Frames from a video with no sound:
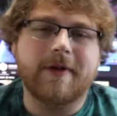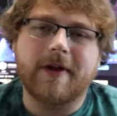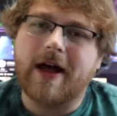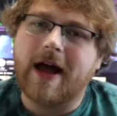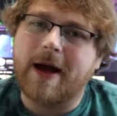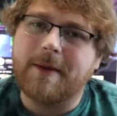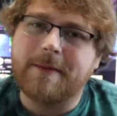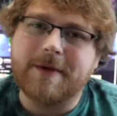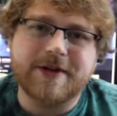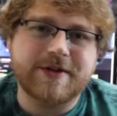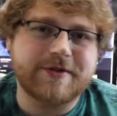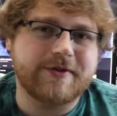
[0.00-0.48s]

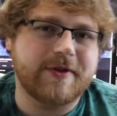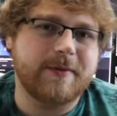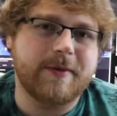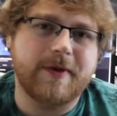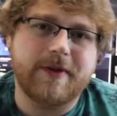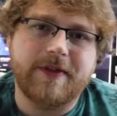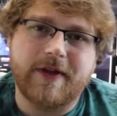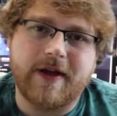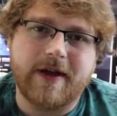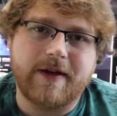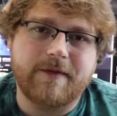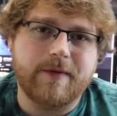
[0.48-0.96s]
I'm extremely
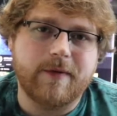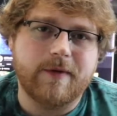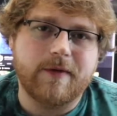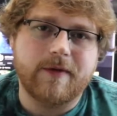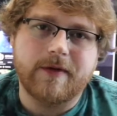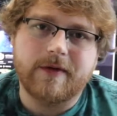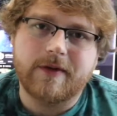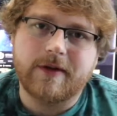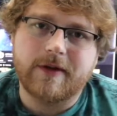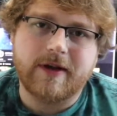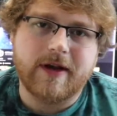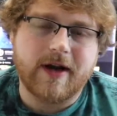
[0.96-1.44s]
thankful,
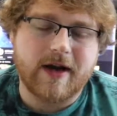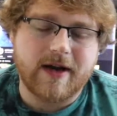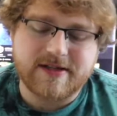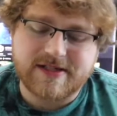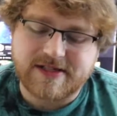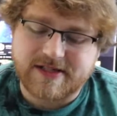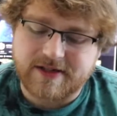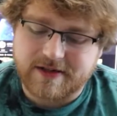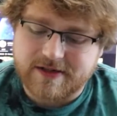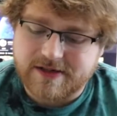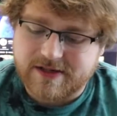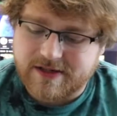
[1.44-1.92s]
guys.
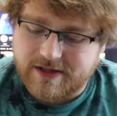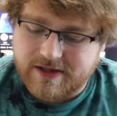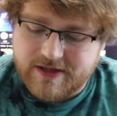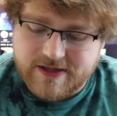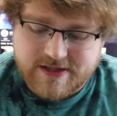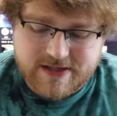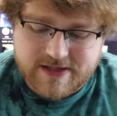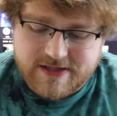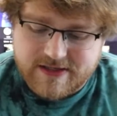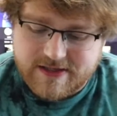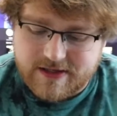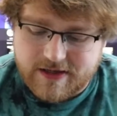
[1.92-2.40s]
Seriously,
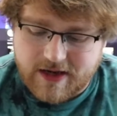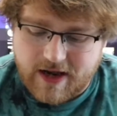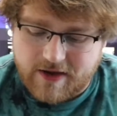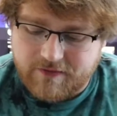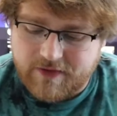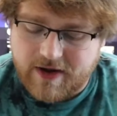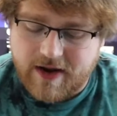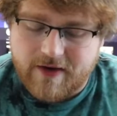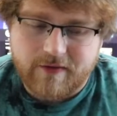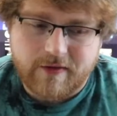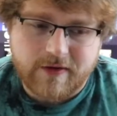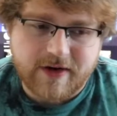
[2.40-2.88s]
this is, I've
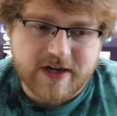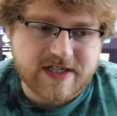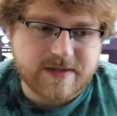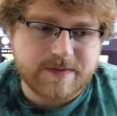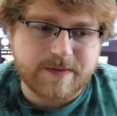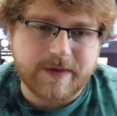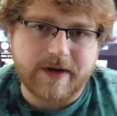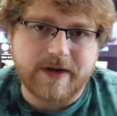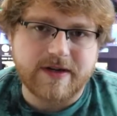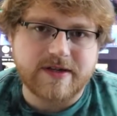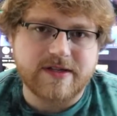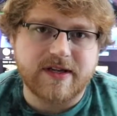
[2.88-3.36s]
never
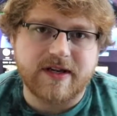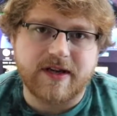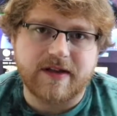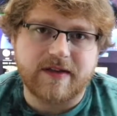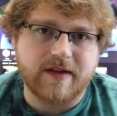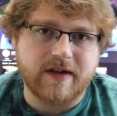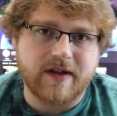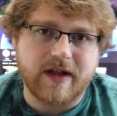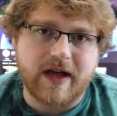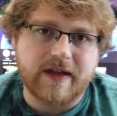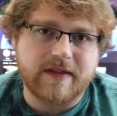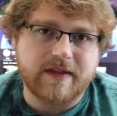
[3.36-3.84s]
experienced
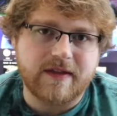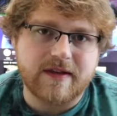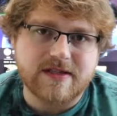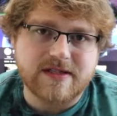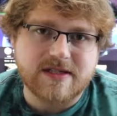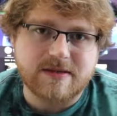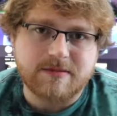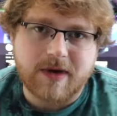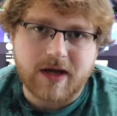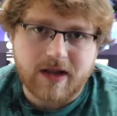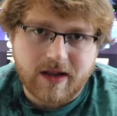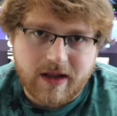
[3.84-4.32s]
anything like
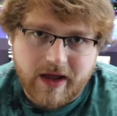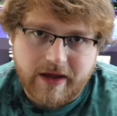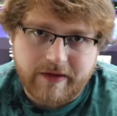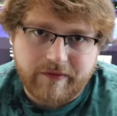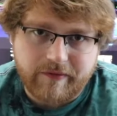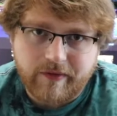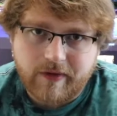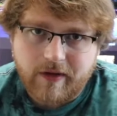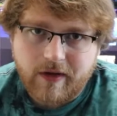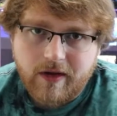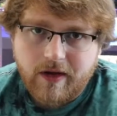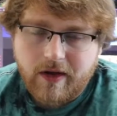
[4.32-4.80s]
this in my
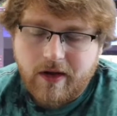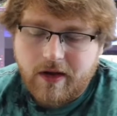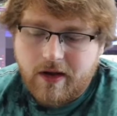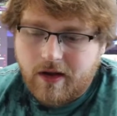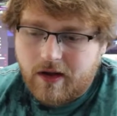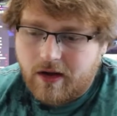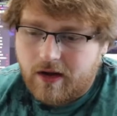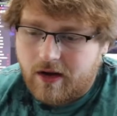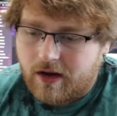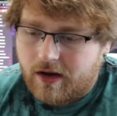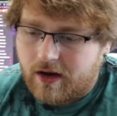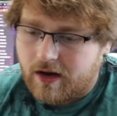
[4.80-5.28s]
life,
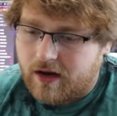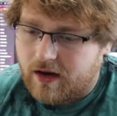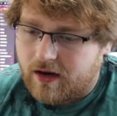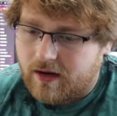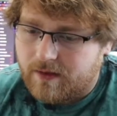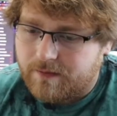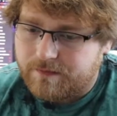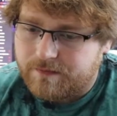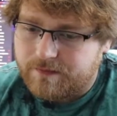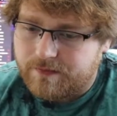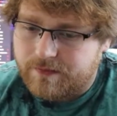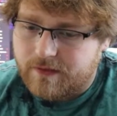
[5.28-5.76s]

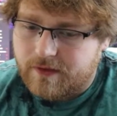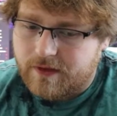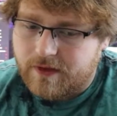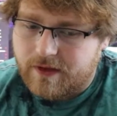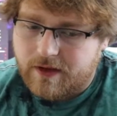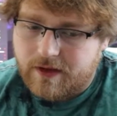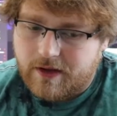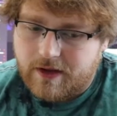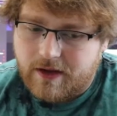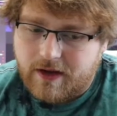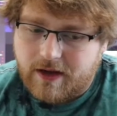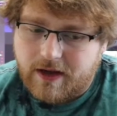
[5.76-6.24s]
and
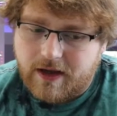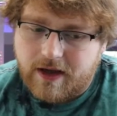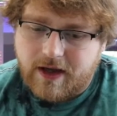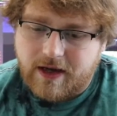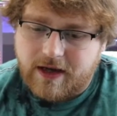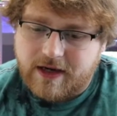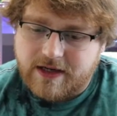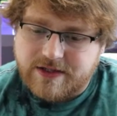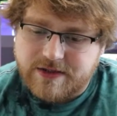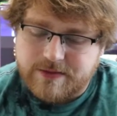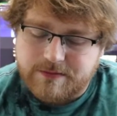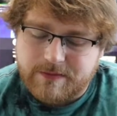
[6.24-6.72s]

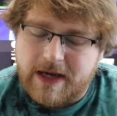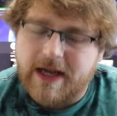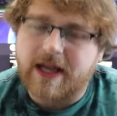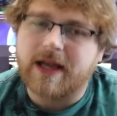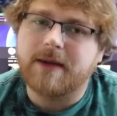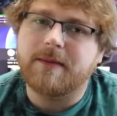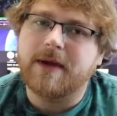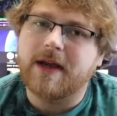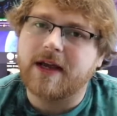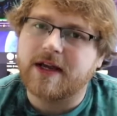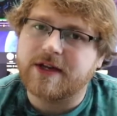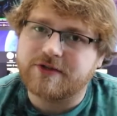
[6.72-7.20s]
it's
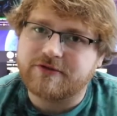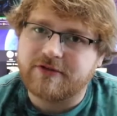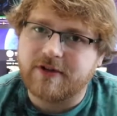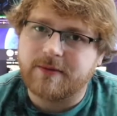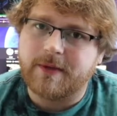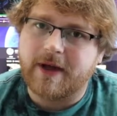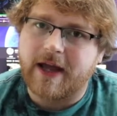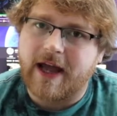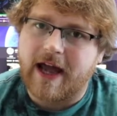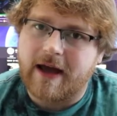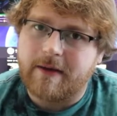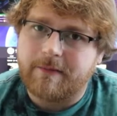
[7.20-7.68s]
making me
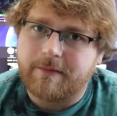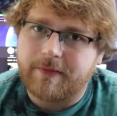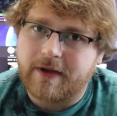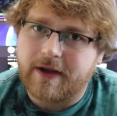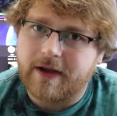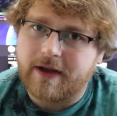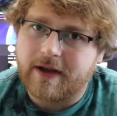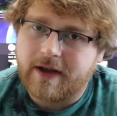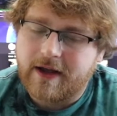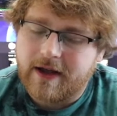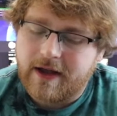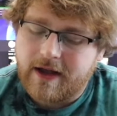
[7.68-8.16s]
extremely
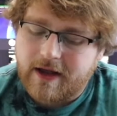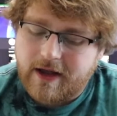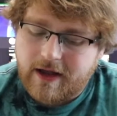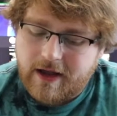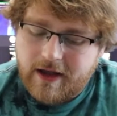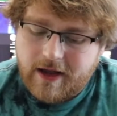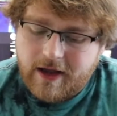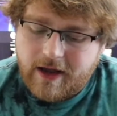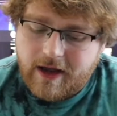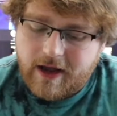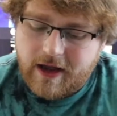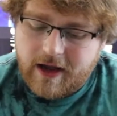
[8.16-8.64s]
happy.
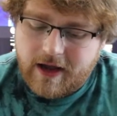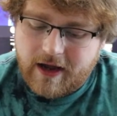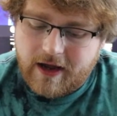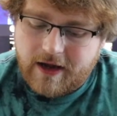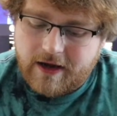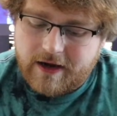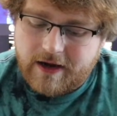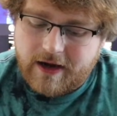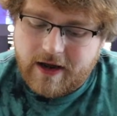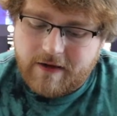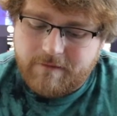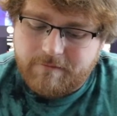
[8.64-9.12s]

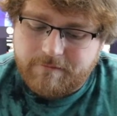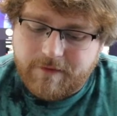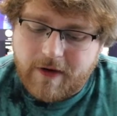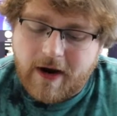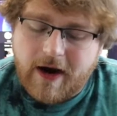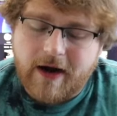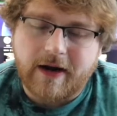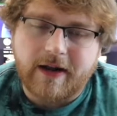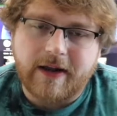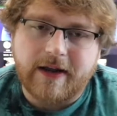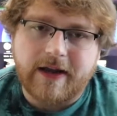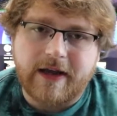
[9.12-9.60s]
And I'm
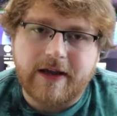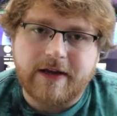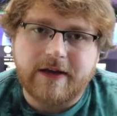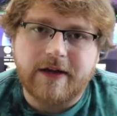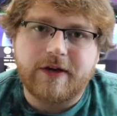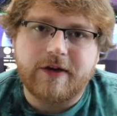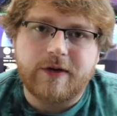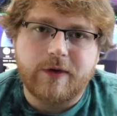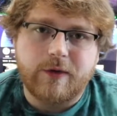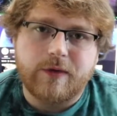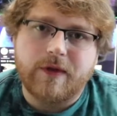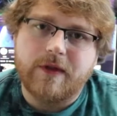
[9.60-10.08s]
finally getting
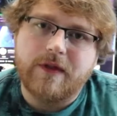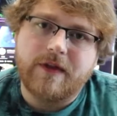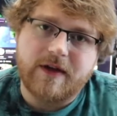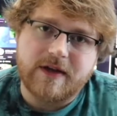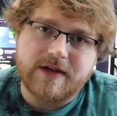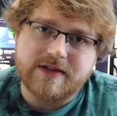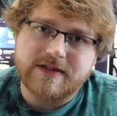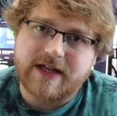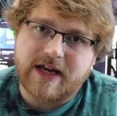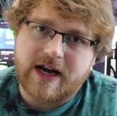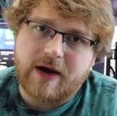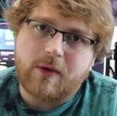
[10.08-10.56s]
to do the
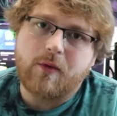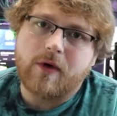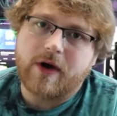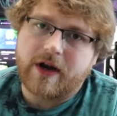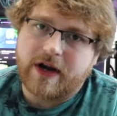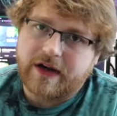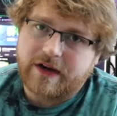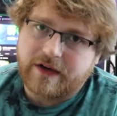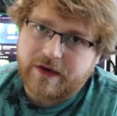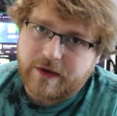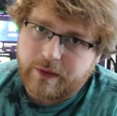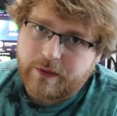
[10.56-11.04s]
things that I
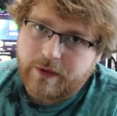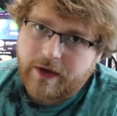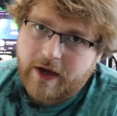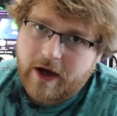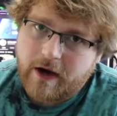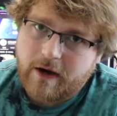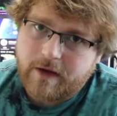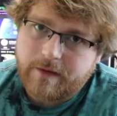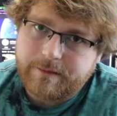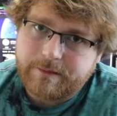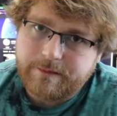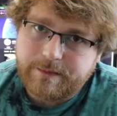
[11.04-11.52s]
want to do
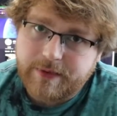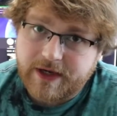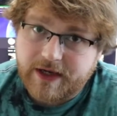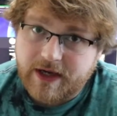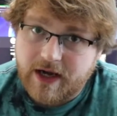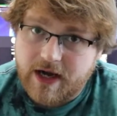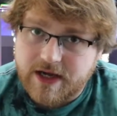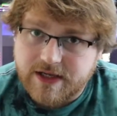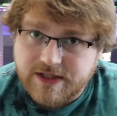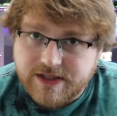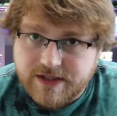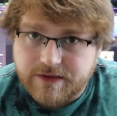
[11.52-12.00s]
now
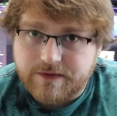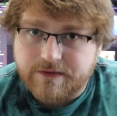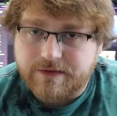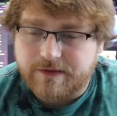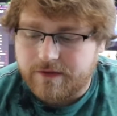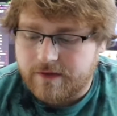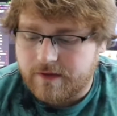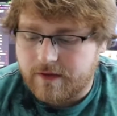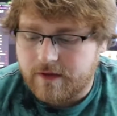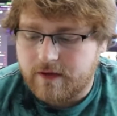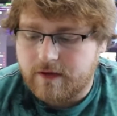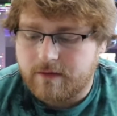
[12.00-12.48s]
because of
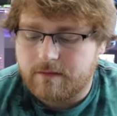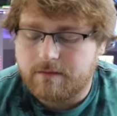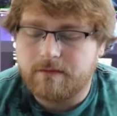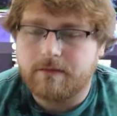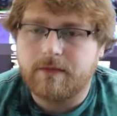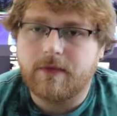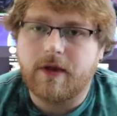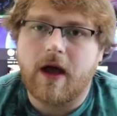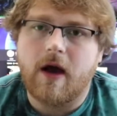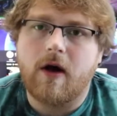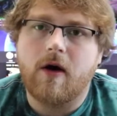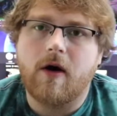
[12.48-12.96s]

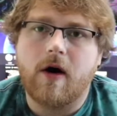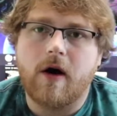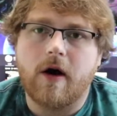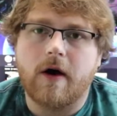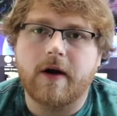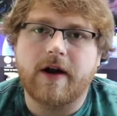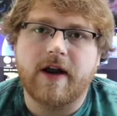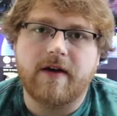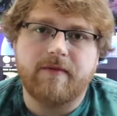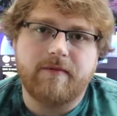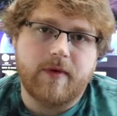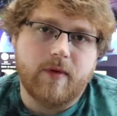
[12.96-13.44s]
how
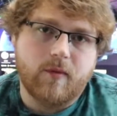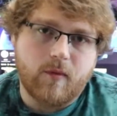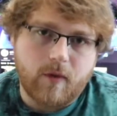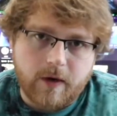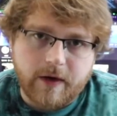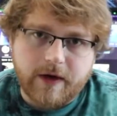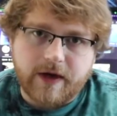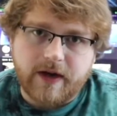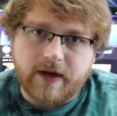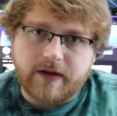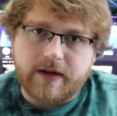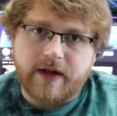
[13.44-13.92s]
hard I've been
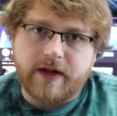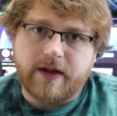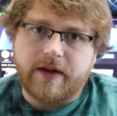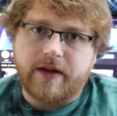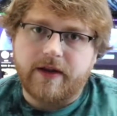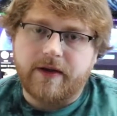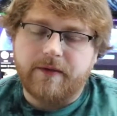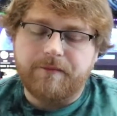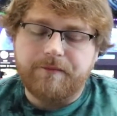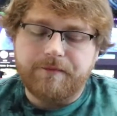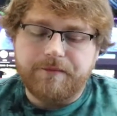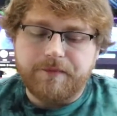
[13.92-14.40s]
working
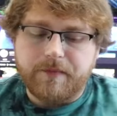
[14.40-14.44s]
lately.